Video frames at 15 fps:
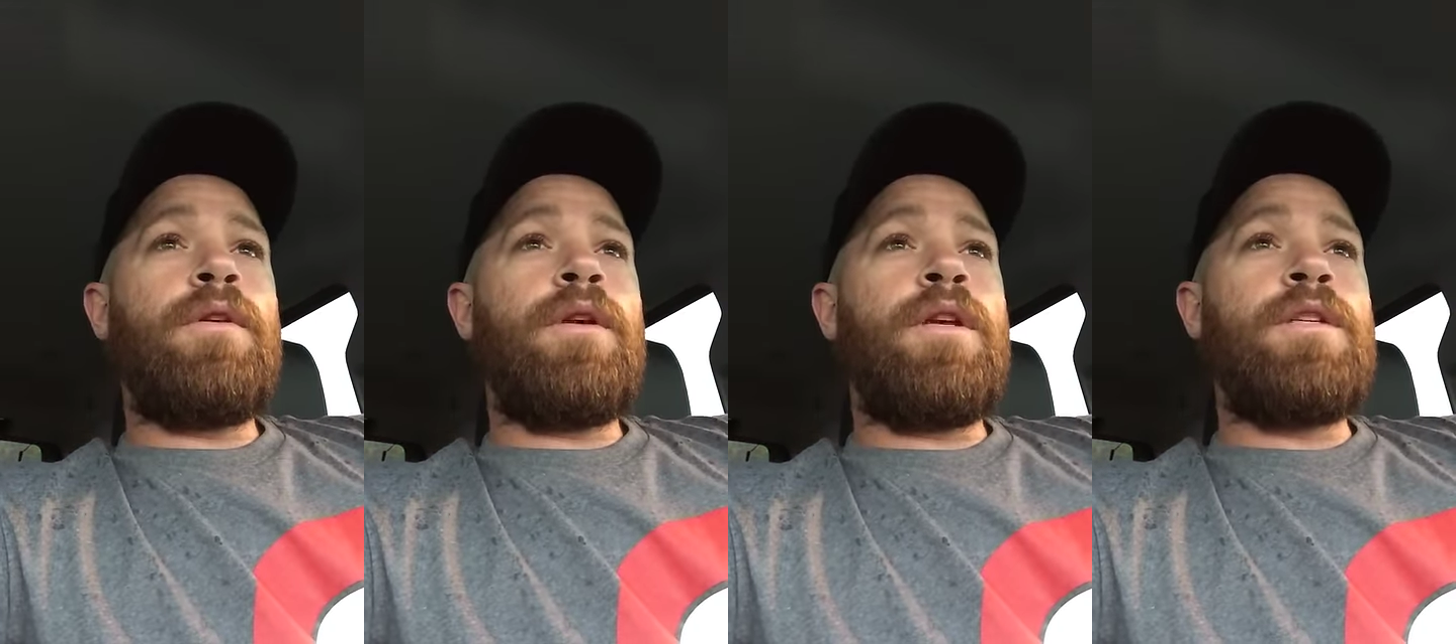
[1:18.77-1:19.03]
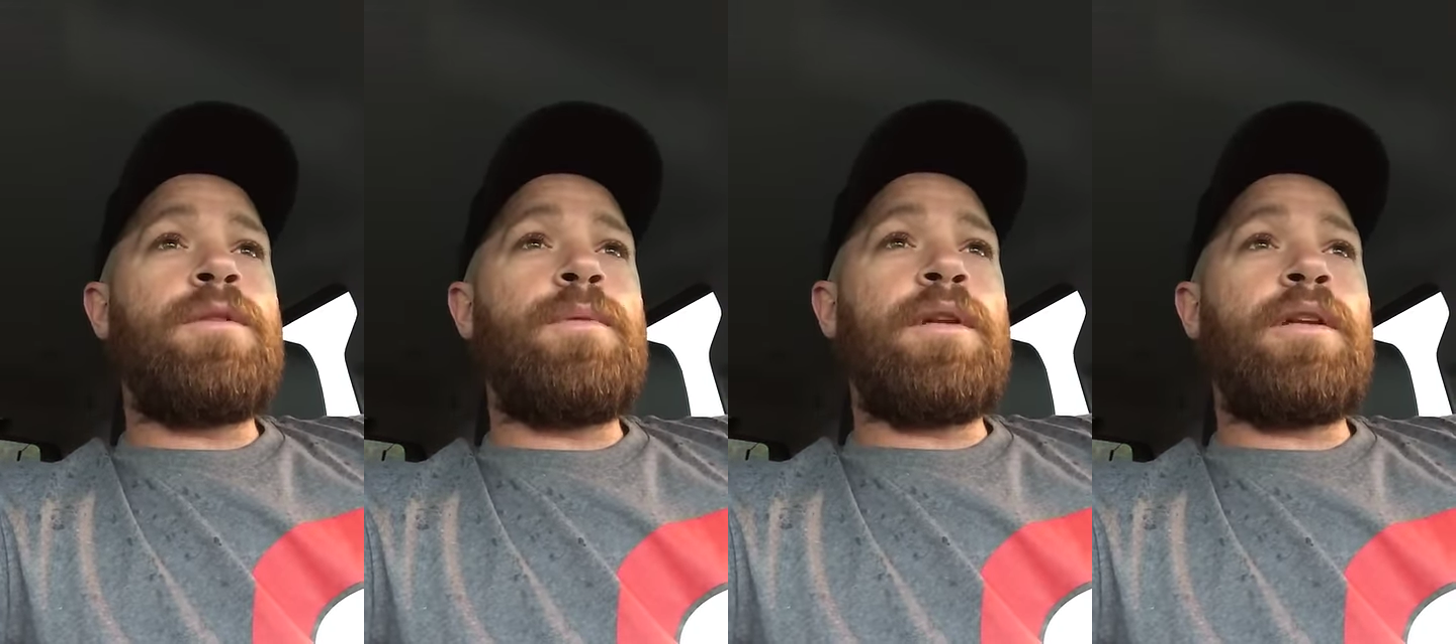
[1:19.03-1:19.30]

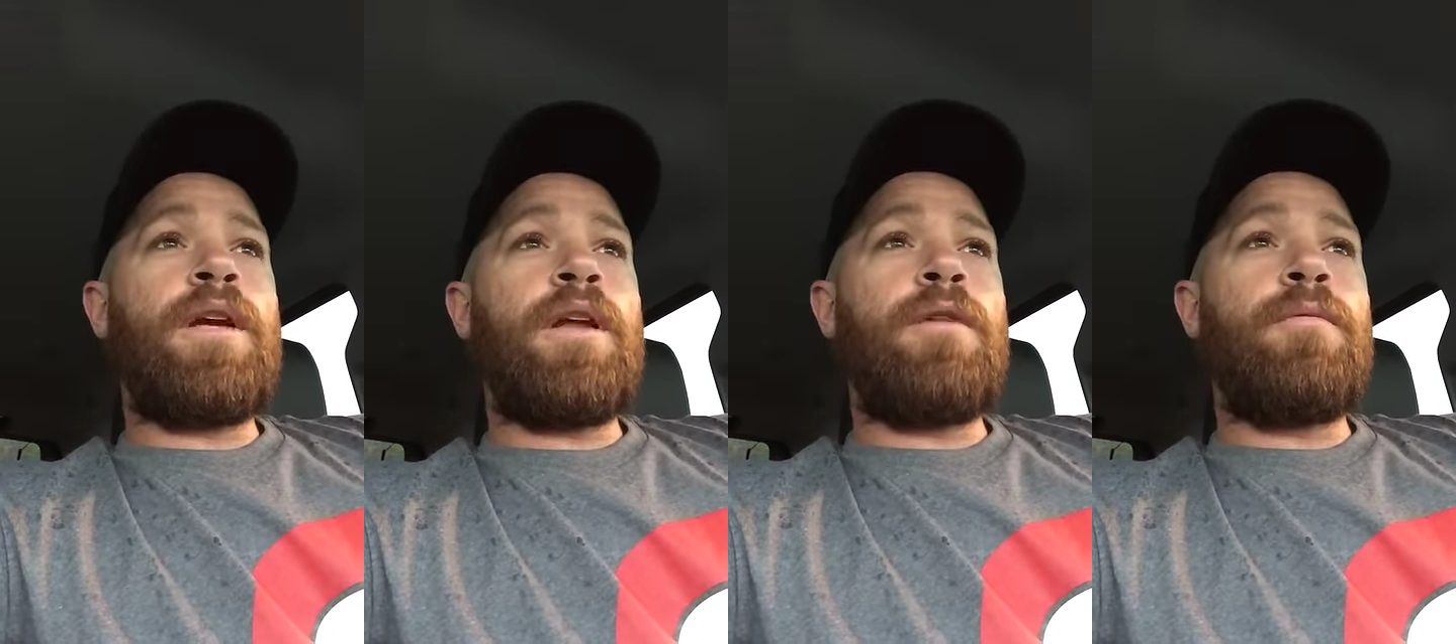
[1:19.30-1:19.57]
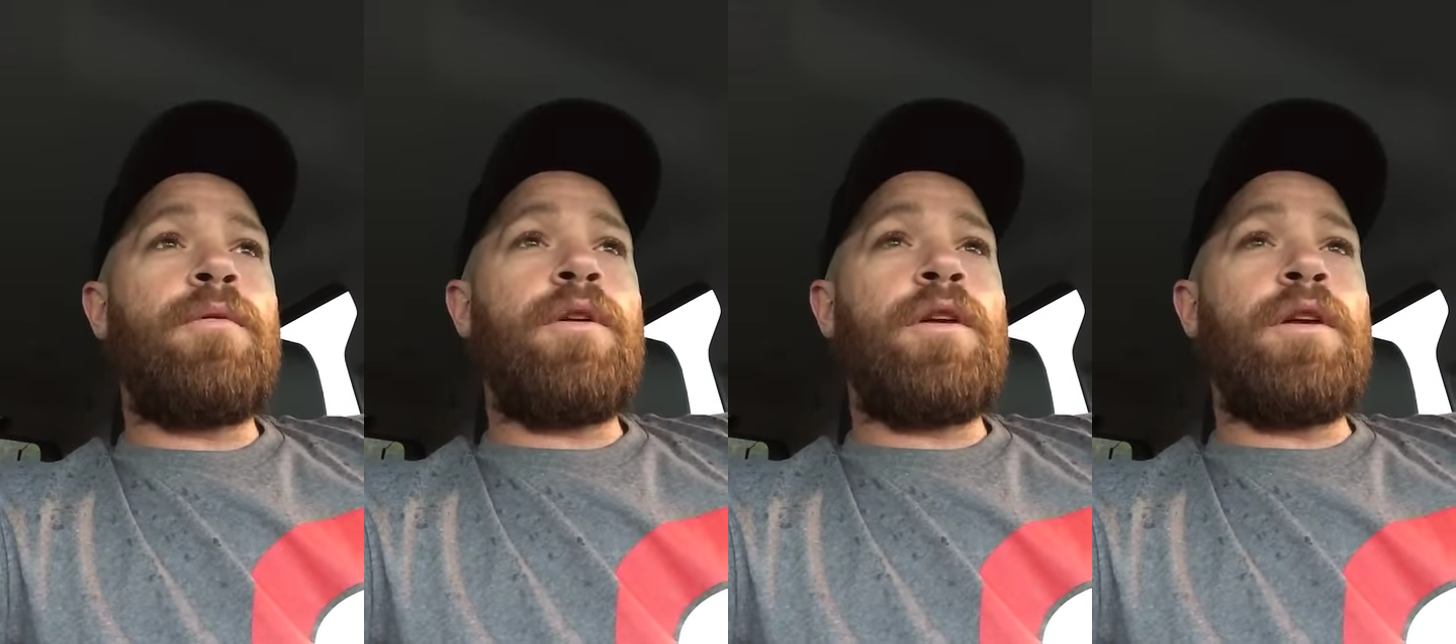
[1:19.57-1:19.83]
He's been kind
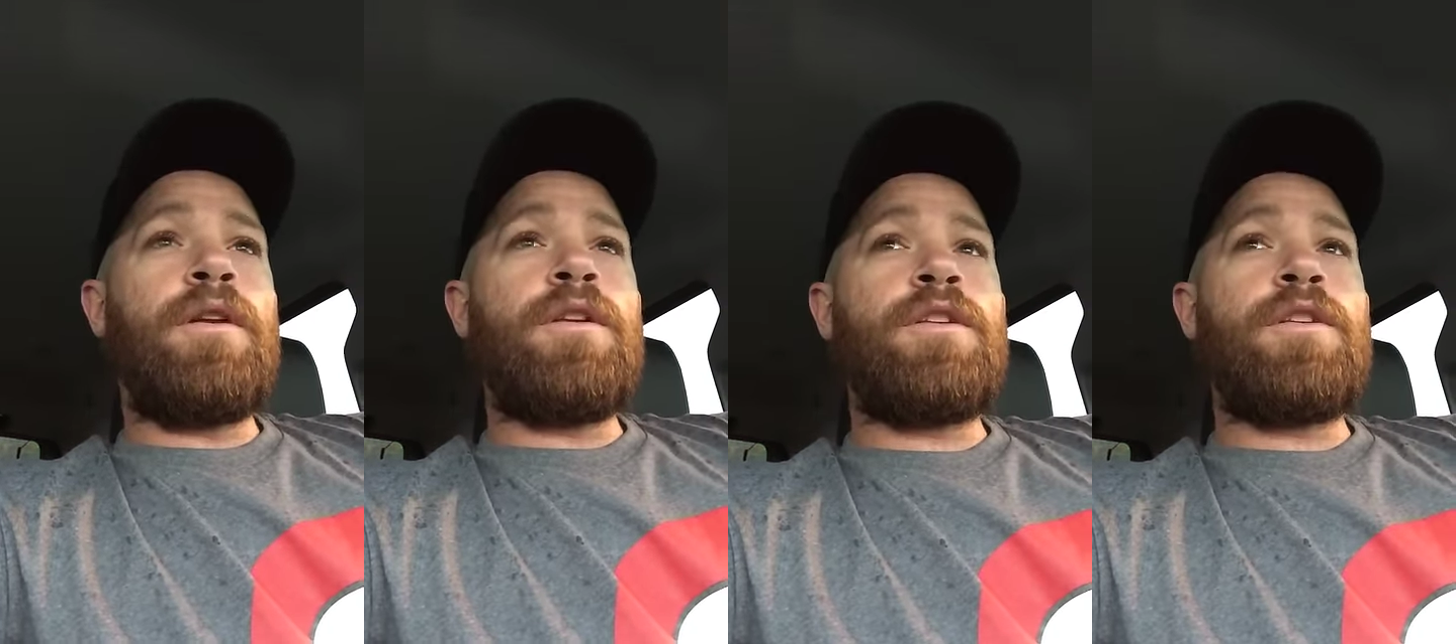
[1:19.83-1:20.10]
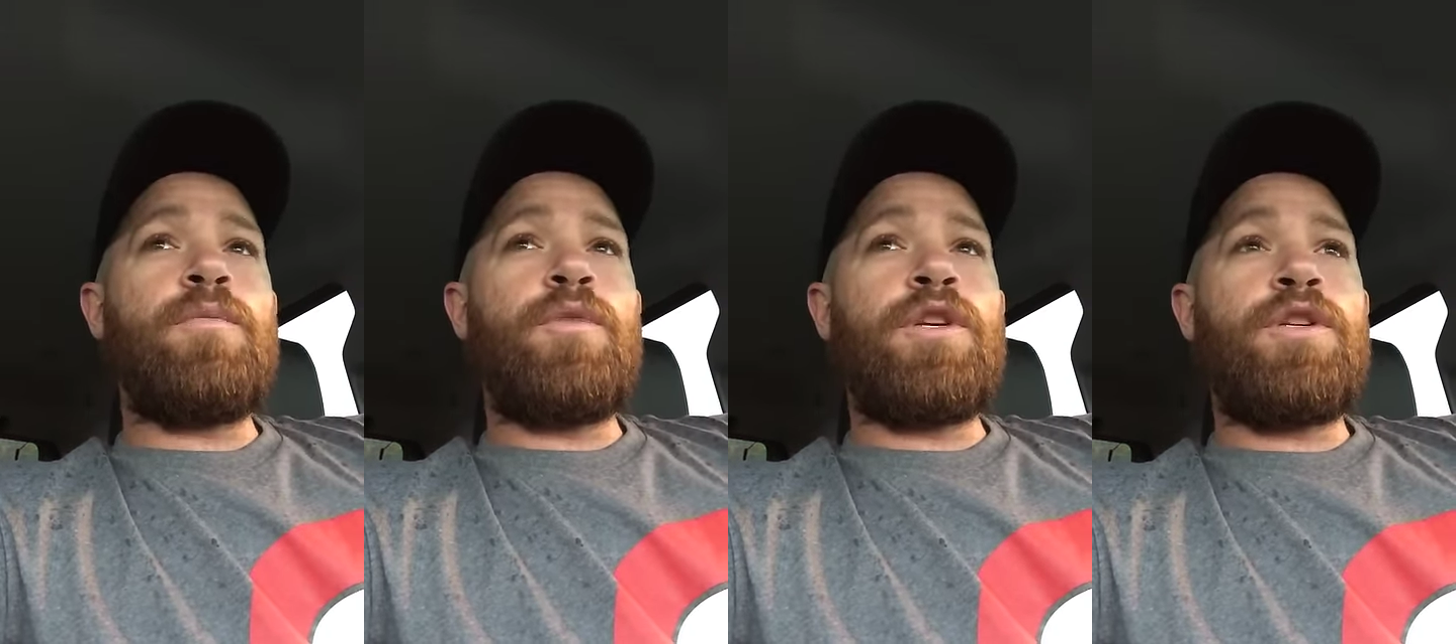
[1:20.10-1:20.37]
of running into
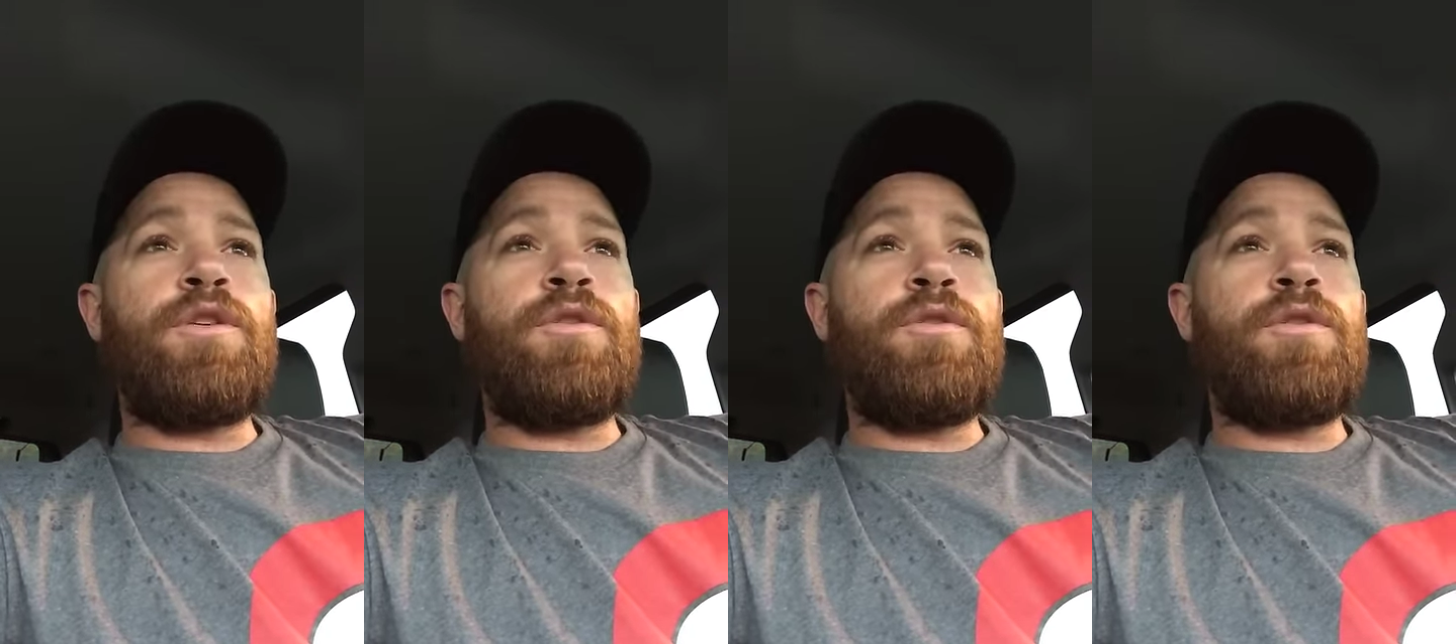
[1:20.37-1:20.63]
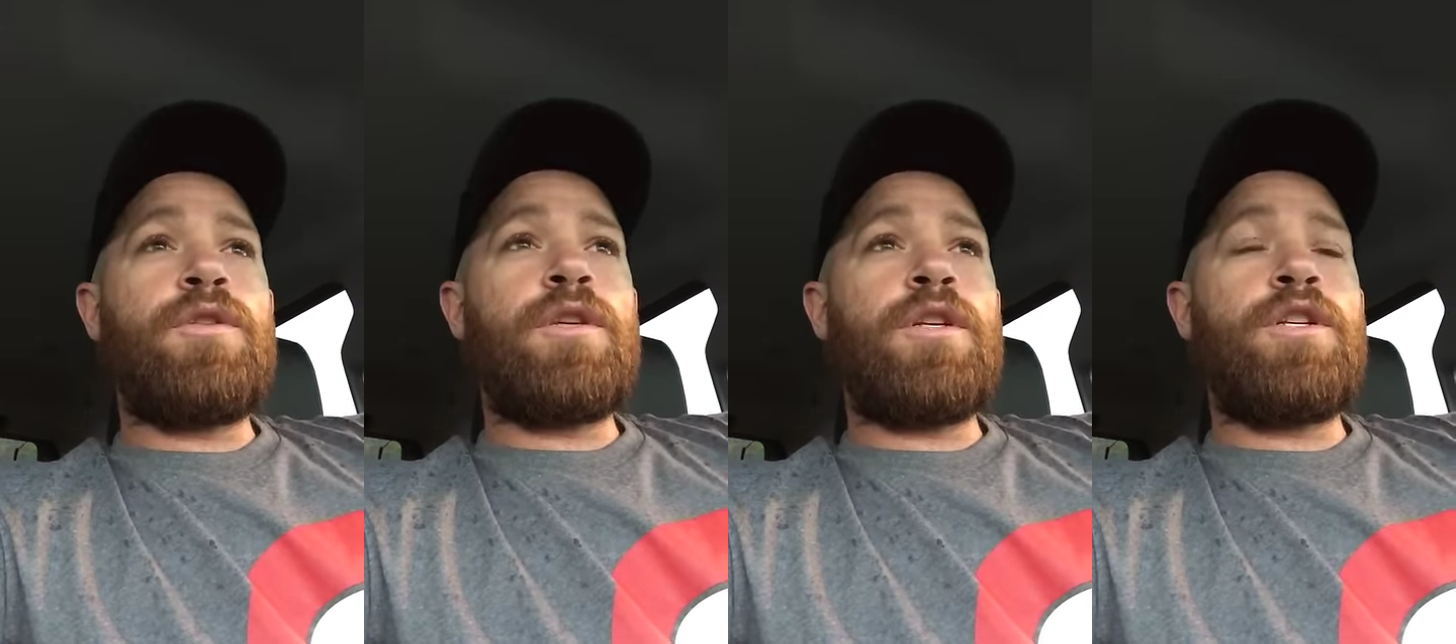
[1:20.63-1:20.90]
some
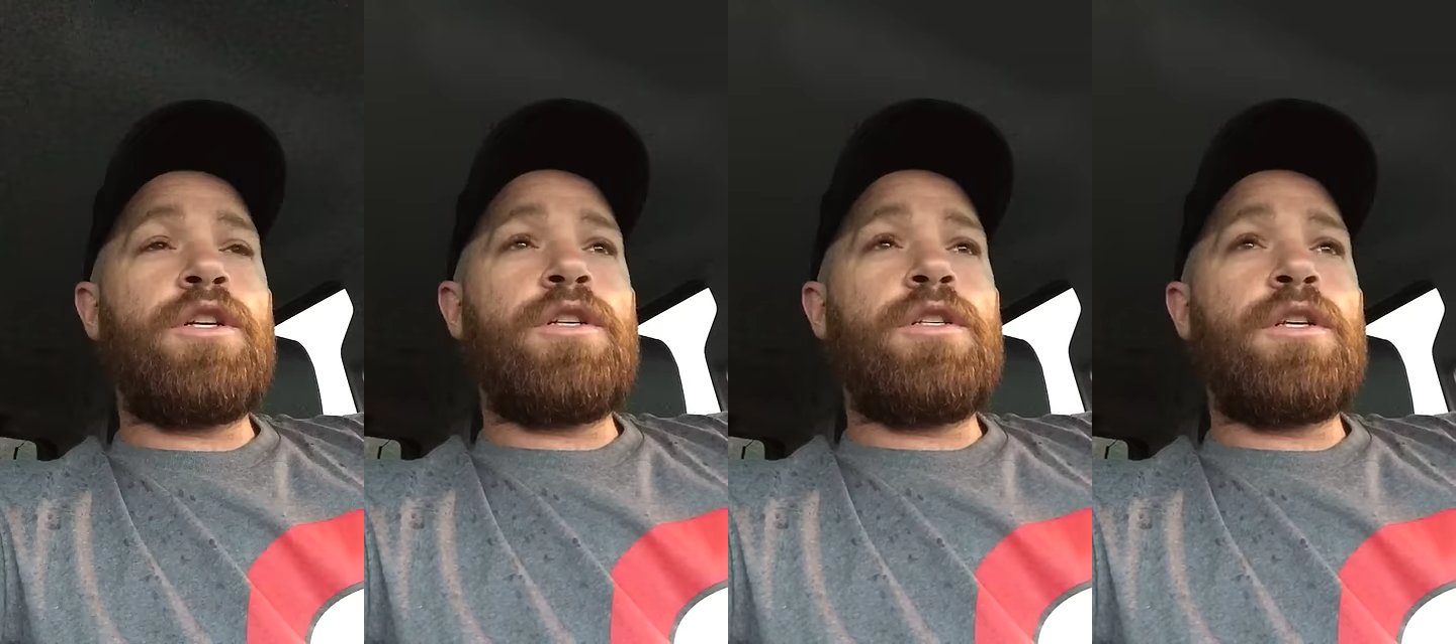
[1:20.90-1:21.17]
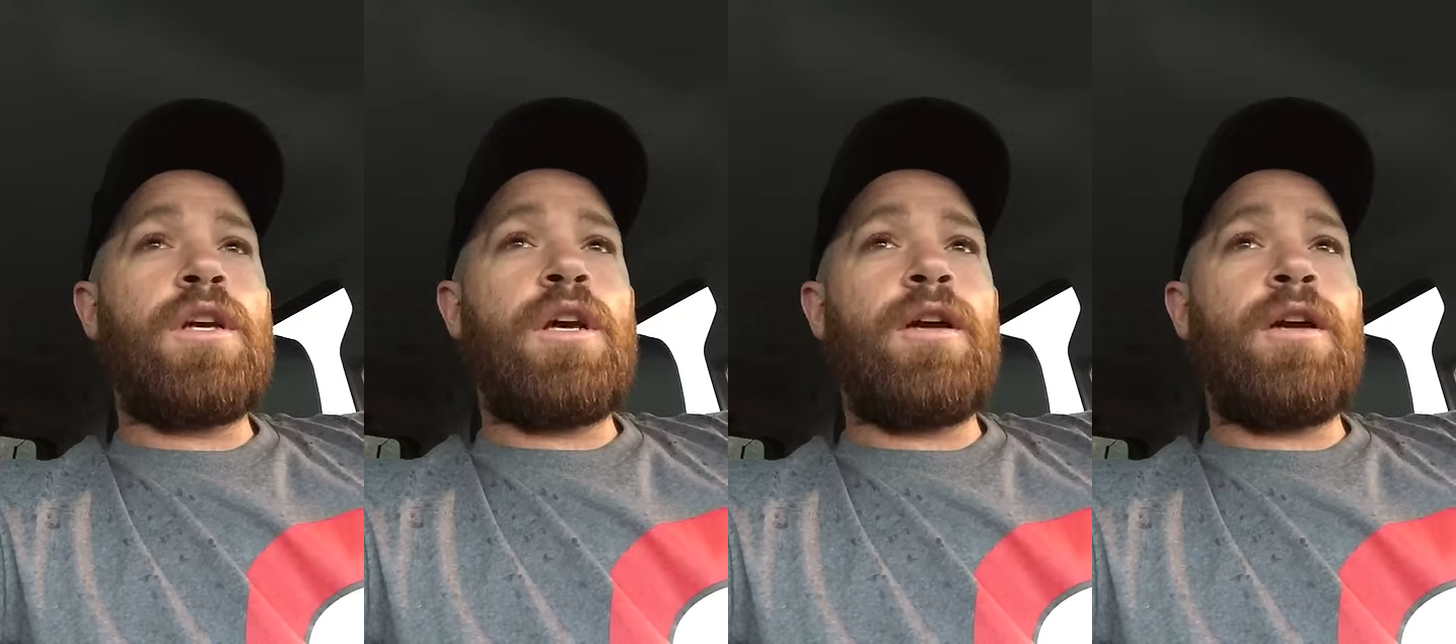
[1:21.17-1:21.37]
issues, such as